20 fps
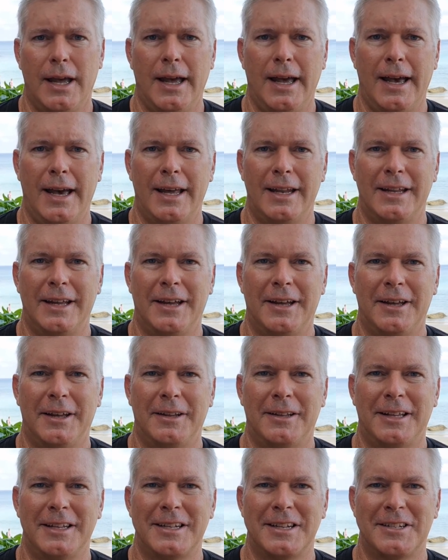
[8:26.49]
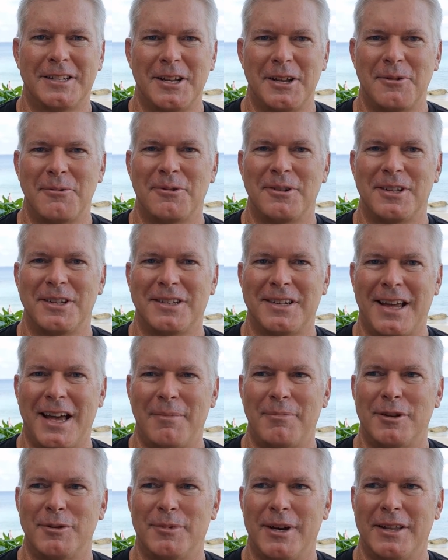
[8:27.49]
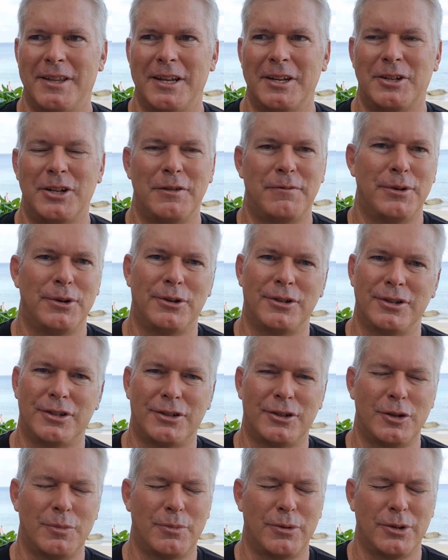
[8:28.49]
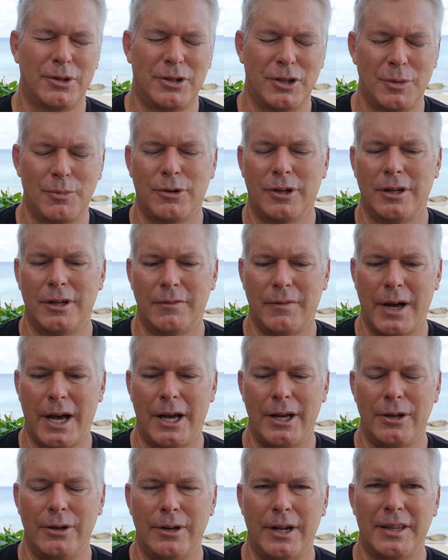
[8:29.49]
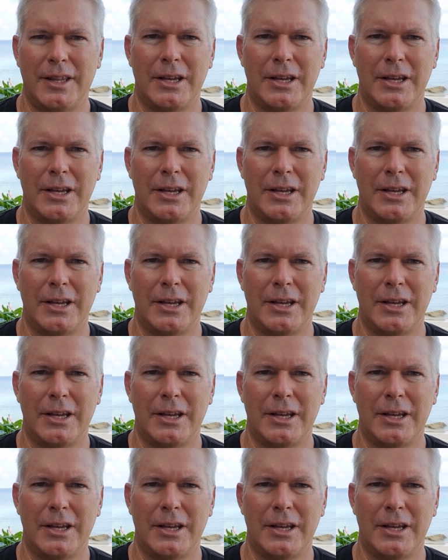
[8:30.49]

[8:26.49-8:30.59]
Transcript: And I'd like to see where this happens, but I think TFuel is super undervalued.